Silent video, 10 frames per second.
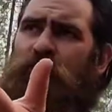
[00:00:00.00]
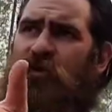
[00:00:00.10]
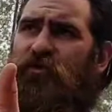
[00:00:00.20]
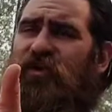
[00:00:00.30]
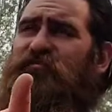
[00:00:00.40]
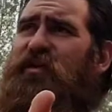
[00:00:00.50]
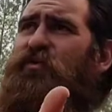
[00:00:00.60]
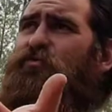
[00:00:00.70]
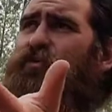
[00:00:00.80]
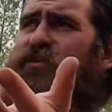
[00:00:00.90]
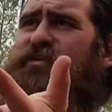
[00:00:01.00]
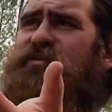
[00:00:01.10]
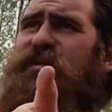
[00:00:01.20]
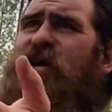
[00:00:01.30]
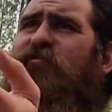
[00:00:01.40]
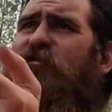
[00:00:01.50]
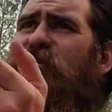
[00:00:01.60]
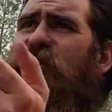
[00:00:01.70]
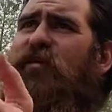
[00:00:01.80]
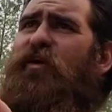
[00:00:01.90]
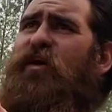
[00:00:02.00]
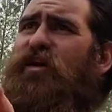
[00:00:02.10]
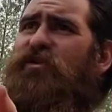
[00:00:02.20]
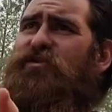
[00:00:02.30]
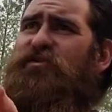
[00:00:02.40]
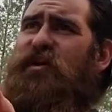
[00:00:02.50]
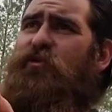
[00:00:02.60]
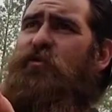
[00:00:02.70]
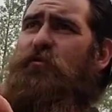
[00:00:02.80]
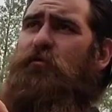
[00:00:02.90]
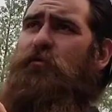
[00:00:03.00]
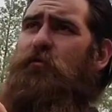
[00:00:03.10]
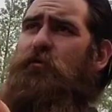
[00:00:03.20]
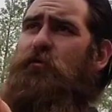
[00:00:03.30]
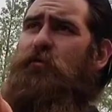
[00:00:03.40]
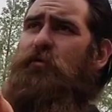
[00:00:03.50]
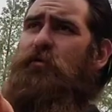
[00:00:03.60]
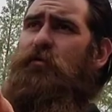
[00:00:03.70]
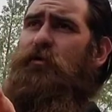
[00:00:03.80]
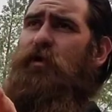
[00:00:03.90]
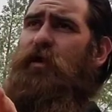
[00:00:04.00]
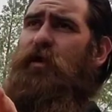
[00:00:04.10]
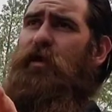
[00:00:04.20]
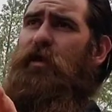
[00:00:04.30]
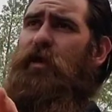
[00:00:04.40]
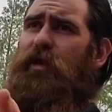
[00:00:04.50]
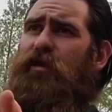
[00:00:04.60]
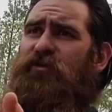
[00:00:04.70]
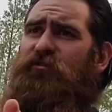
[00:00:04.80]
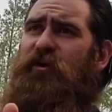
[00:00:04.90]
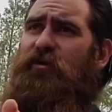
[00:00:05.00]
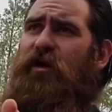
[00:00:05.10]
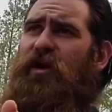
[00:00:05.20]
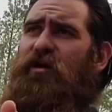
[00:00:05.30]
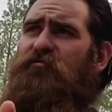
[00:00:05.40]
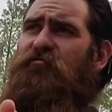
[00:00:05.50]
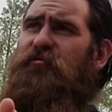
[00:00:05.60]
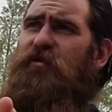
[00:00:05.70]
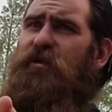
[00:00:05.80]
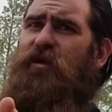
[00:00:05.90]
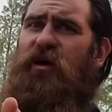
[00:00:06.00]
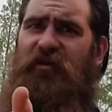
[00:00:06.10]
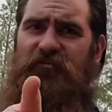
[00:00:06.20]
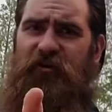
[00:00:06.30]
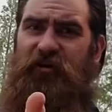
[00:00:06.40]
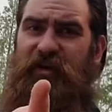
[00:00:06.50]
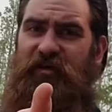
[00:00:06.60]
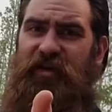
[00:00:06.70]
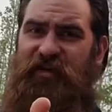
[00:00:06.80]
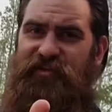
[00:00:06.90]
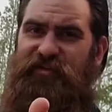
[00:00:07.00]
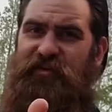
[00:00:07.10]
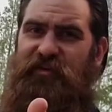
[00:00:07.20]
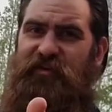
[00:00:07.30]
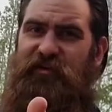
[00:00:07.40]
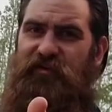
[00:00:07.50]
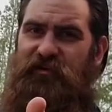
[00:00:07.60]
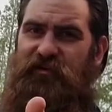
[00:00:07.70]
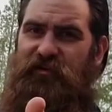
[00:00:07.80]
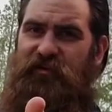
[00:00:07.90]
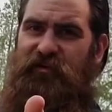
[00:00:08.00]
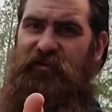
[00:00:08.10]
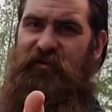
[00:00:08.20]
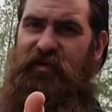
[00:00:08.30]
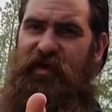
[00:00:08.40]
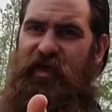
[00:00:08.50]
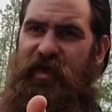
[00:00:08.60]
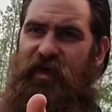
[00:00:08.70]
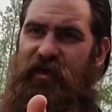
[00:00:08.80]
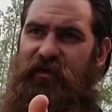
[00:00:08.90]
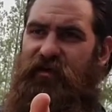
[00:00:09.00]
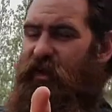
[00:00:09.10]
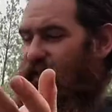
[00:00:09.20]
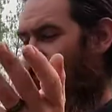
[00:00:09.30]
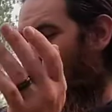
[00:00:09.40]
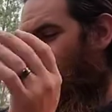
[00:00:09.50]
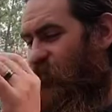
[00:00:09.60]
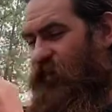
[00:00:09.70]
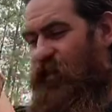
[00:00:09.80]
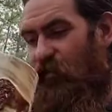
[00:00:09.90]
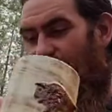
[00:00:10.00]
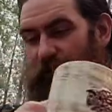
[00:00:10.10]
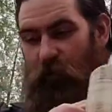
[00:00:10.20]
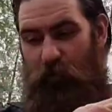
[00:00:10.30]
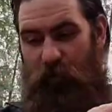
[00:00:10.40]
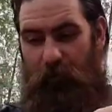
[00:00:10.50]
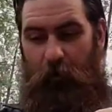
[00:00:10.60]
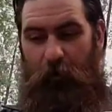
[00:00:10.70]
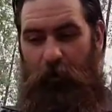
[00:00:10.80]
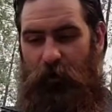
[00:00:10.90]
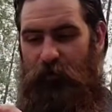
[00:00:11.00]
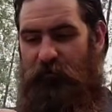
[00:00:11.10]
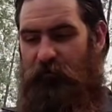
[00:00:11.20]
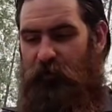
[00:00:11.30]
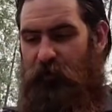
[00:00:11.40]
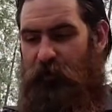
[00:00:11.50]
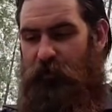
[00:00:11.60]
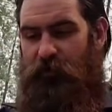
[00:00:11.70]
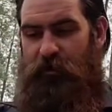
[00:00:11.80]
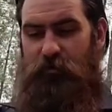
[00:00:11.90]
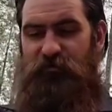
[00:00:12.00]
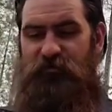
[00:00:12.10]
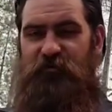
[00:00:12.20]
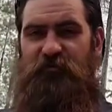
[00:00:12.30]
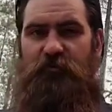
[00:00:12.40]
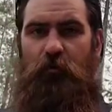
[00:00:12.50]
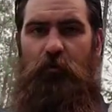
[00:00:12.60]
what I found was, after I got out of the shower and I dried off, I started getting itchy. And I noticed that, like, on my arms, it was just,